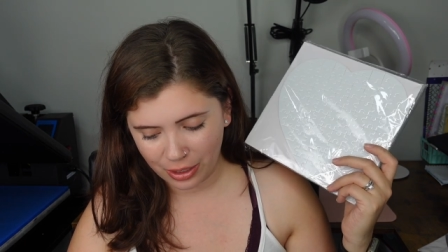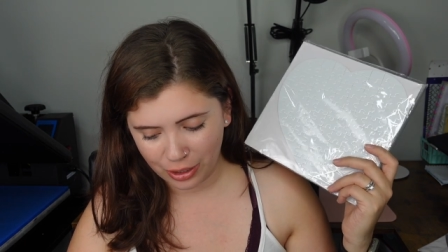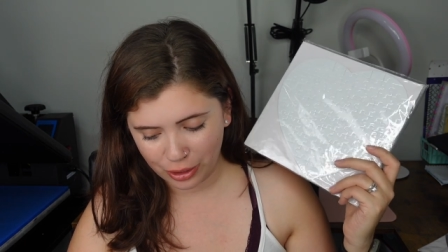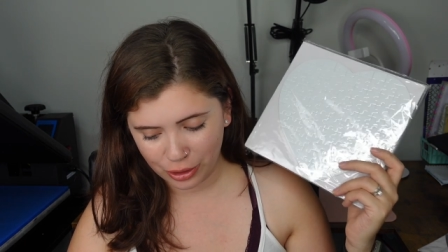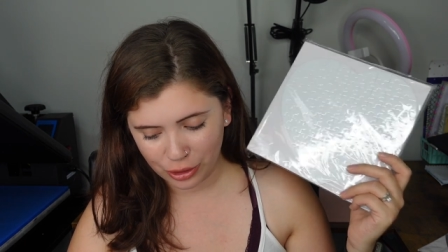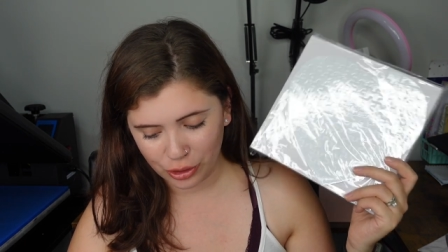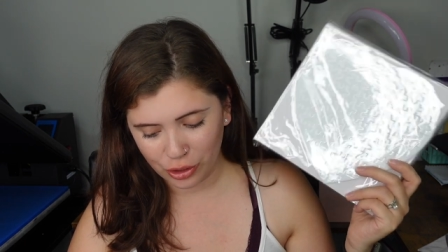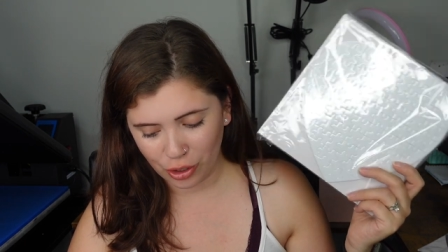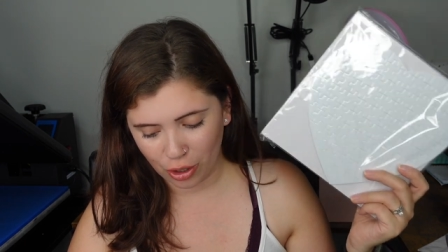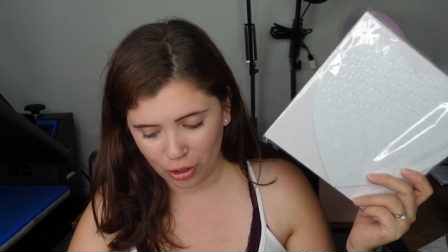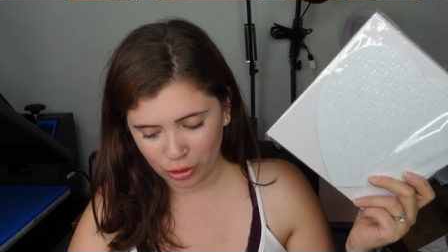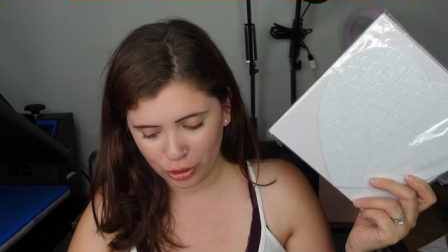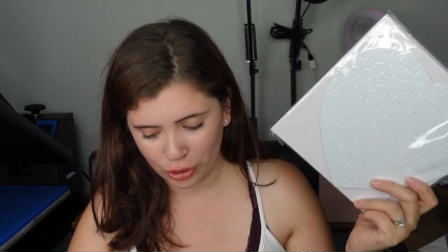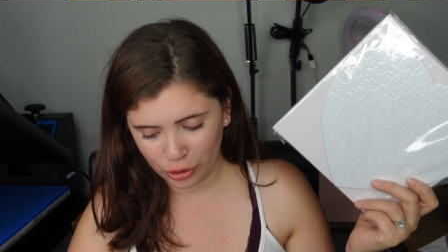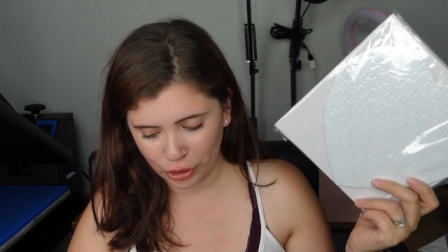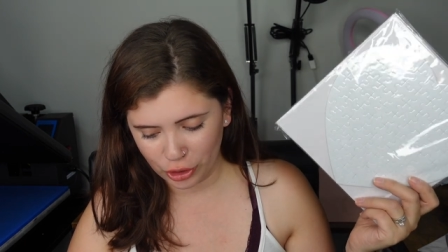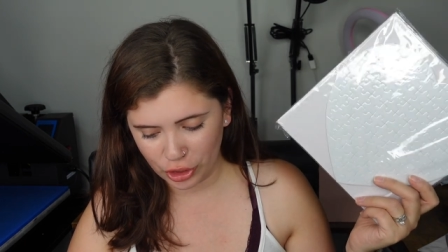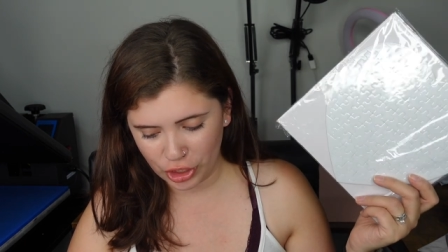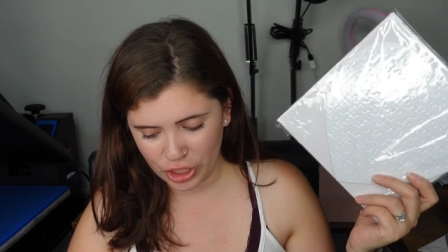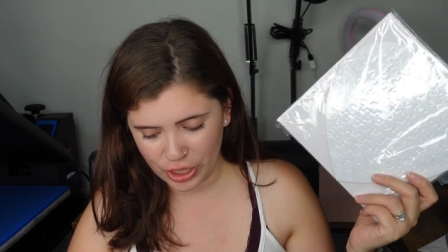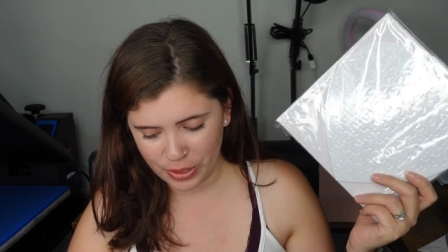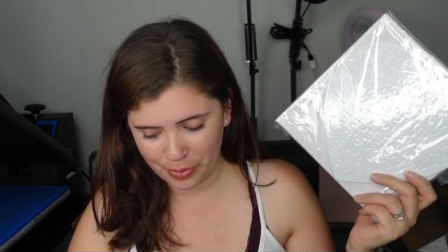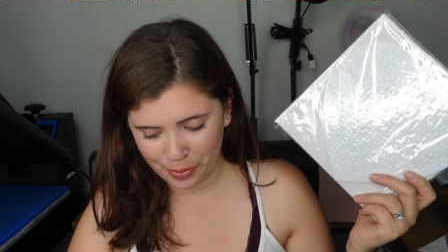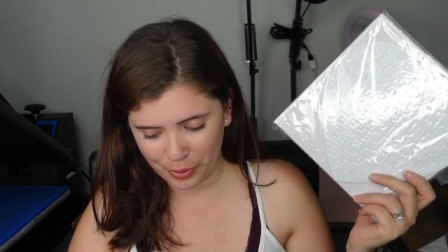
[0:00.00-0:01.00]
a dollar
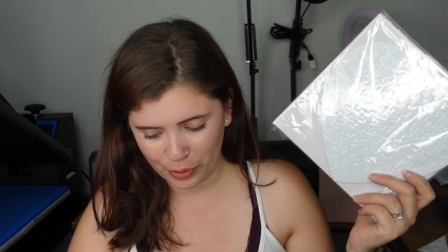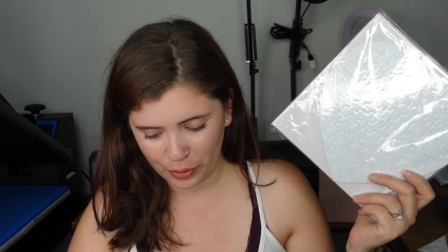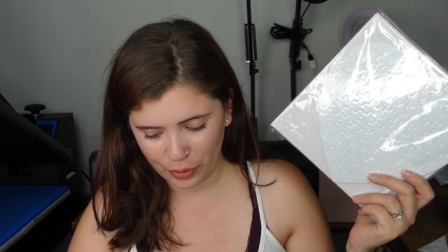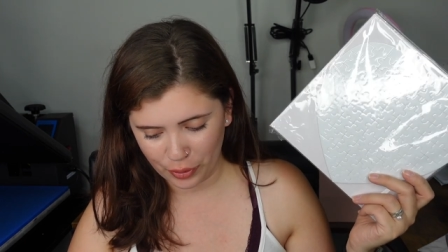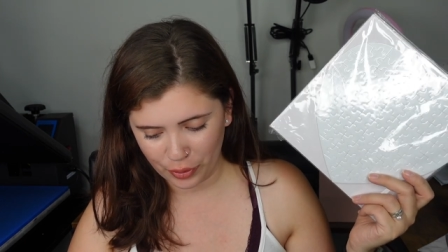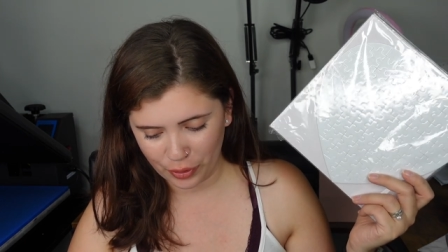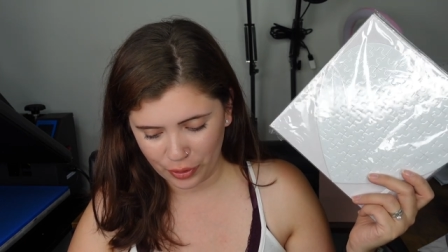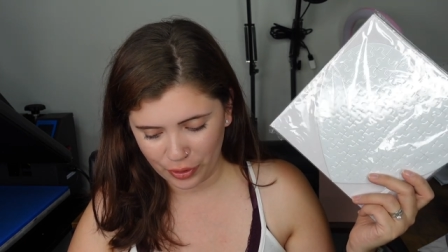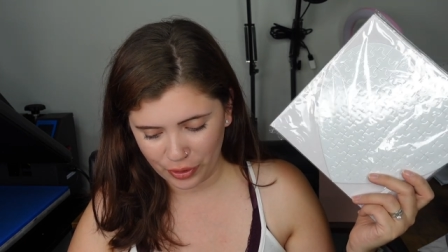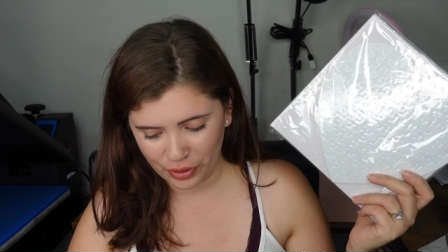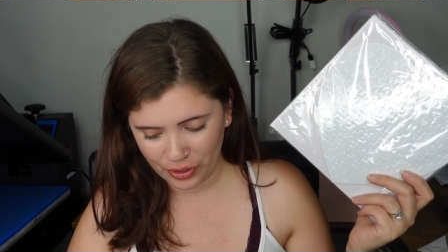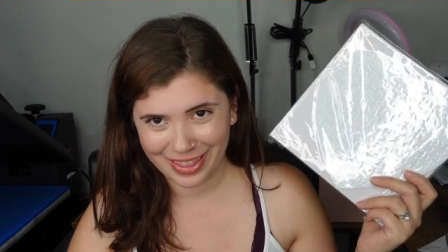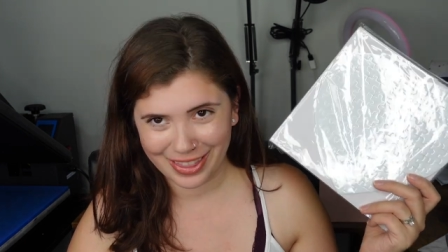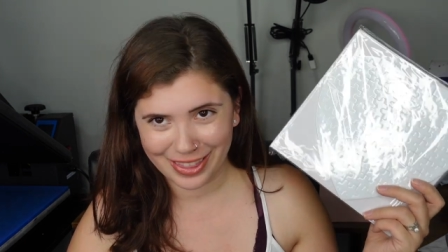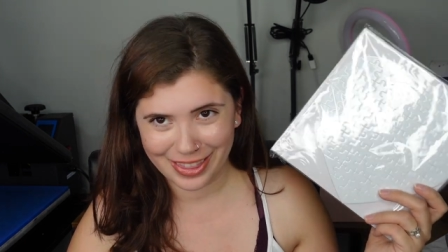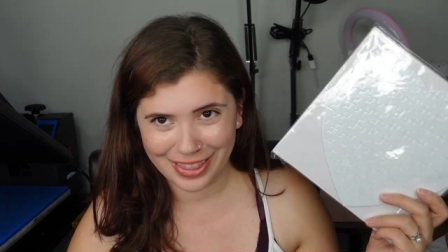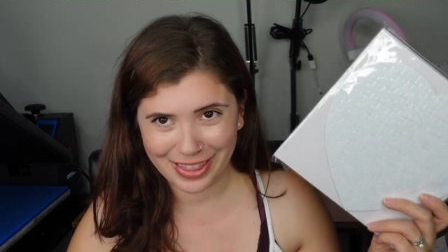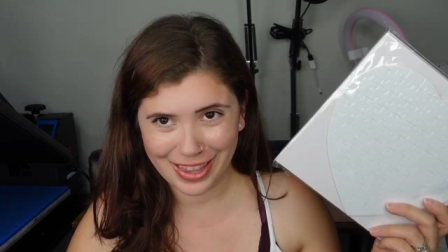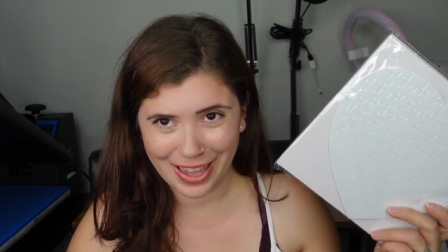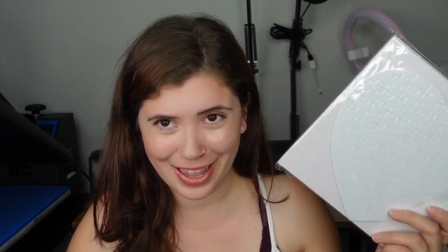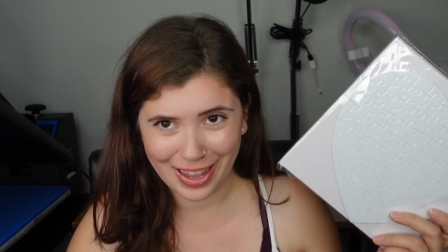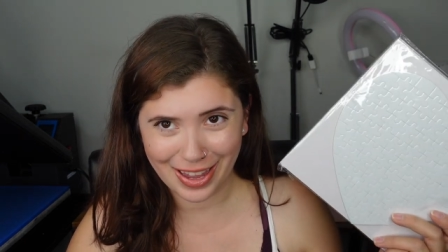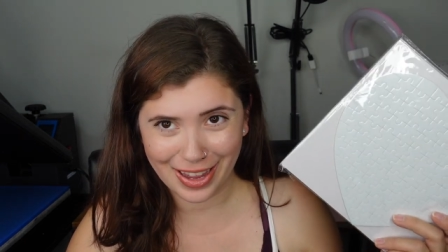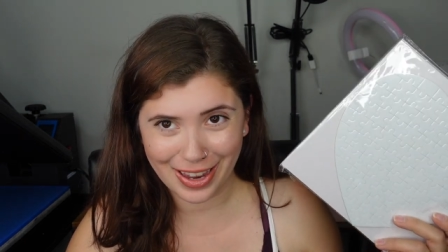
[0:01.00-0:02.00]
cheaper
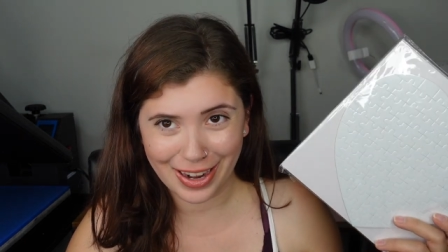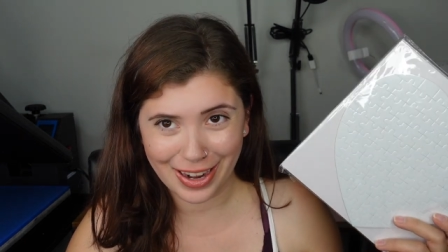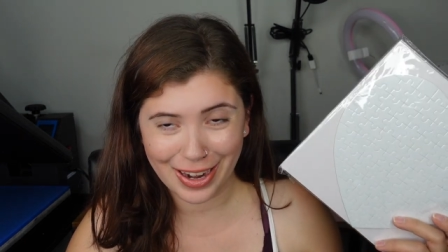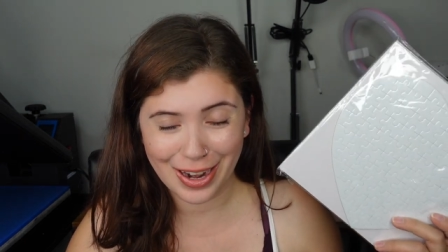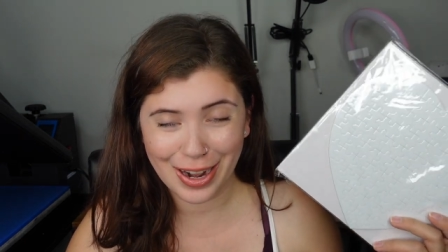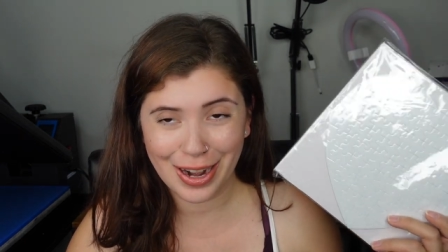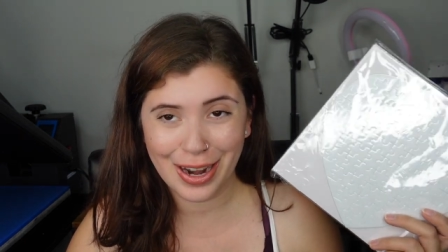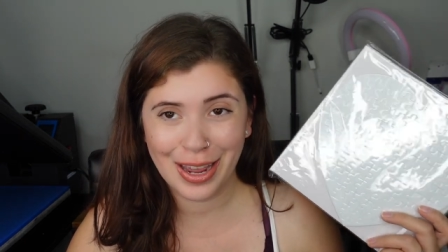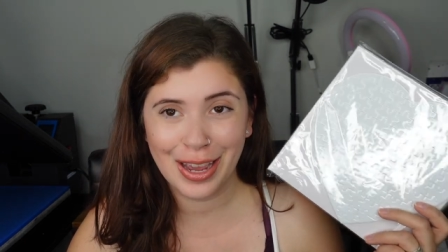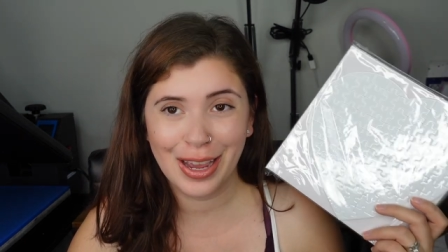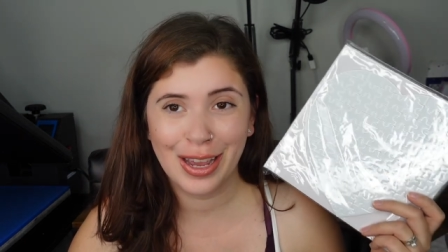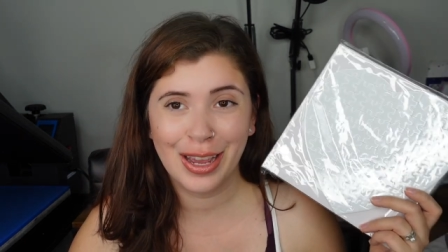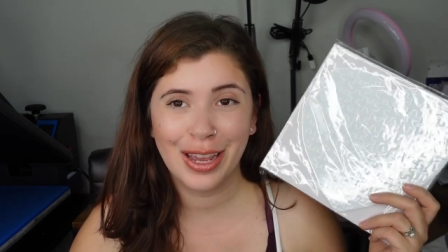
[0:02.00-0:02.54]
than